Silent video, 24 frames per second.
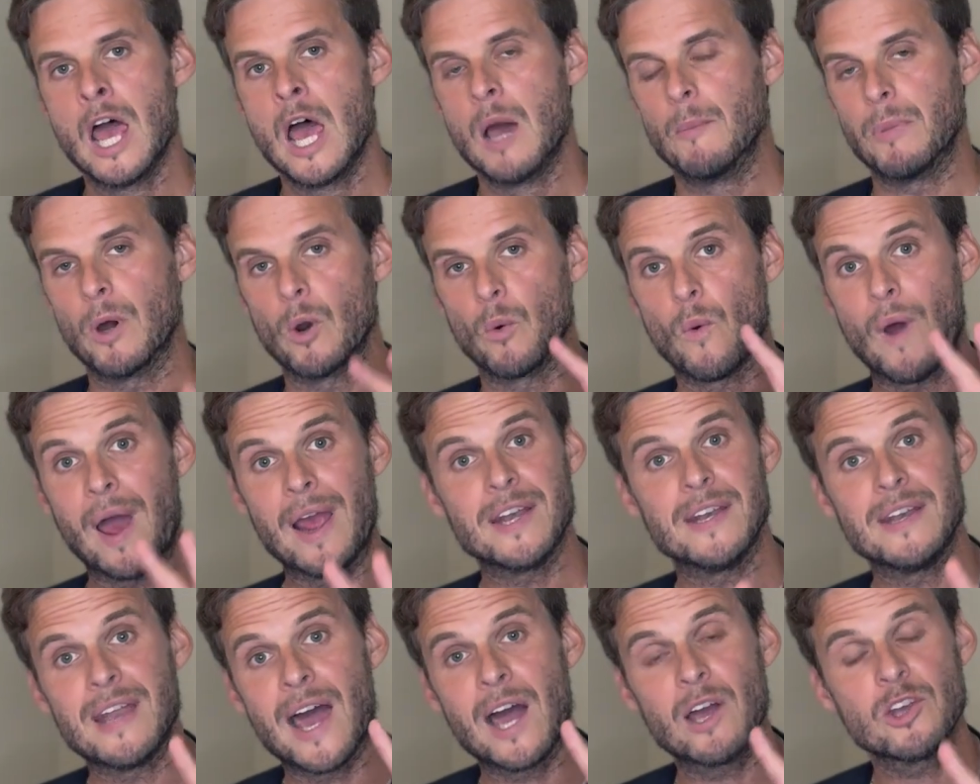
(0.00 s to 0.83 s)
But right
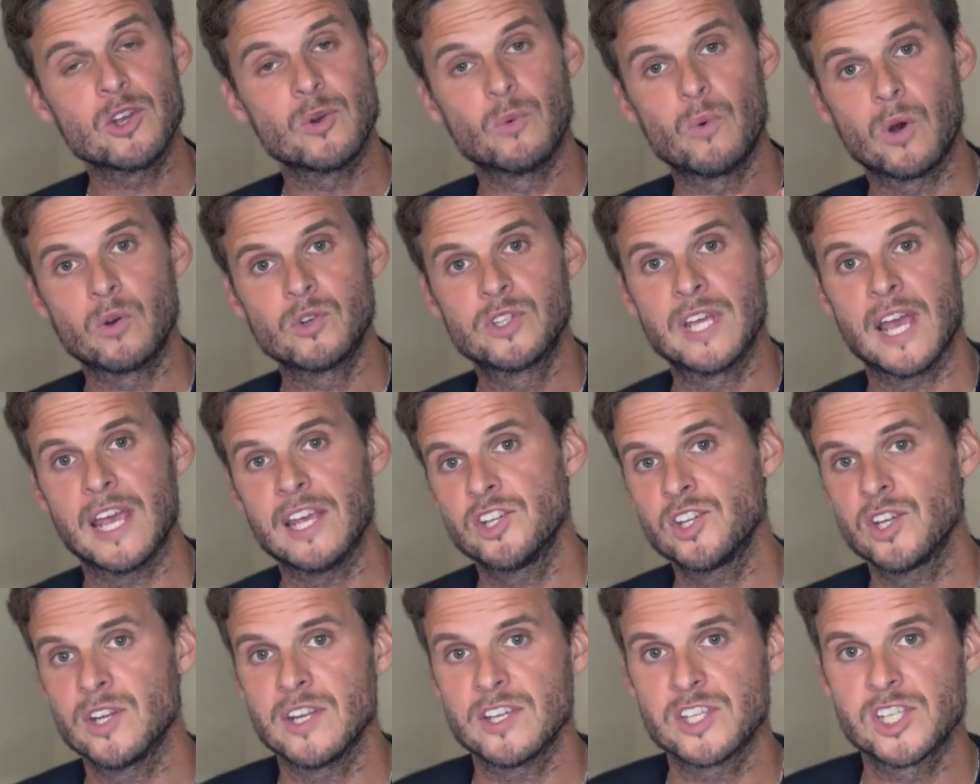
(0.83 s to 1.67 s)
now your
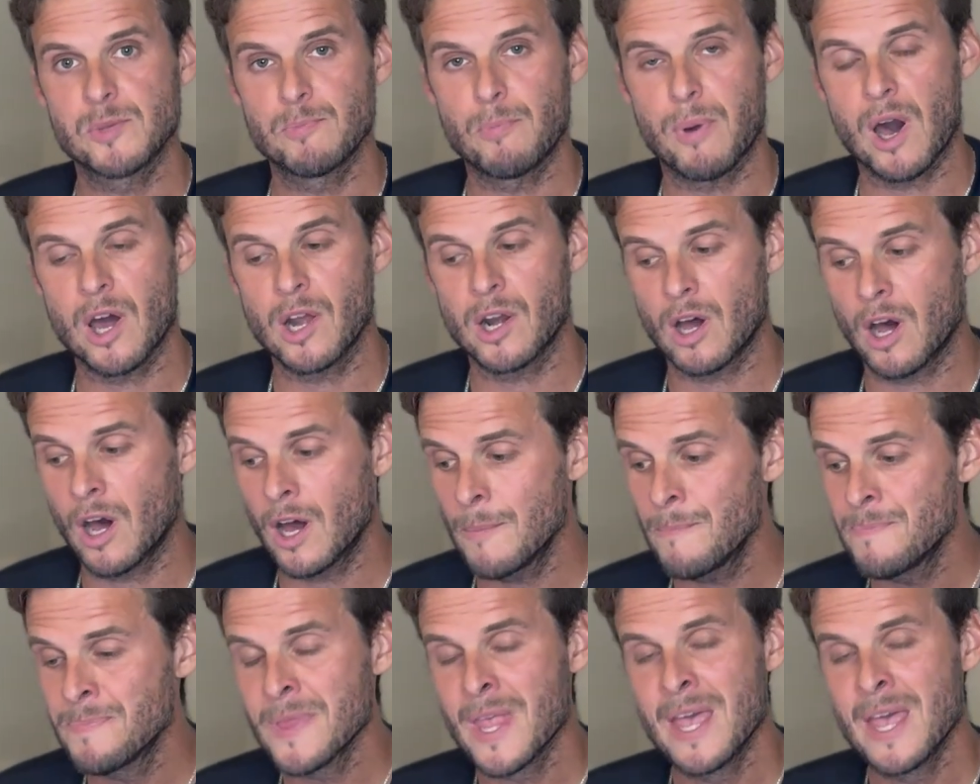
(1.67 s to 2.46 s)
rotation is spot on.